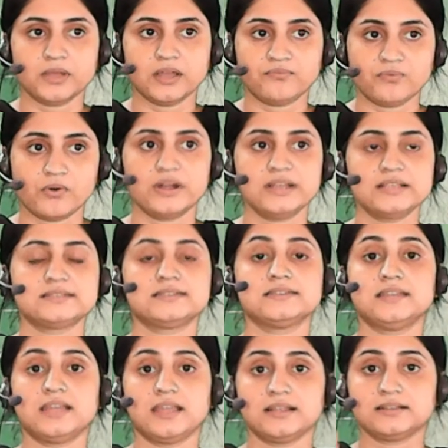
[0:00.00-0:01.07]
forest,
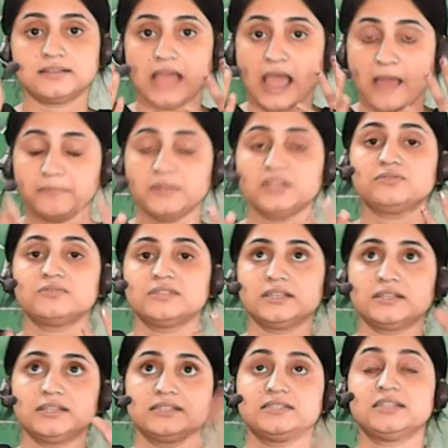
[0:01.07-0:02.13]
they happy to see
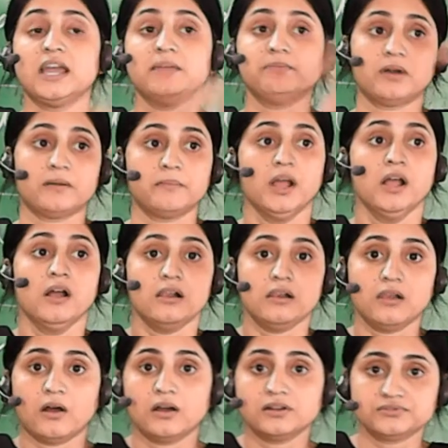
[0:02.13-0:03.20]
this type of
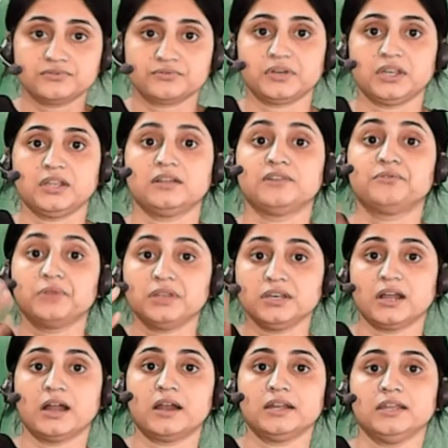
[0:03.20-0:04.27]
long tree,
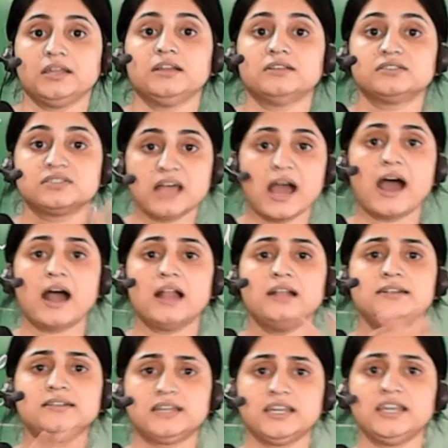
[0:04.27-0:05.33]
greenery,
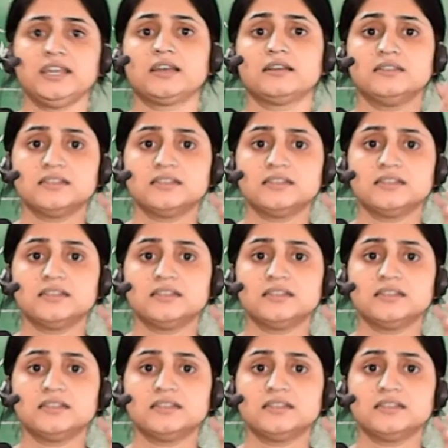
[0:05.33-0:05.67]
sal, teak.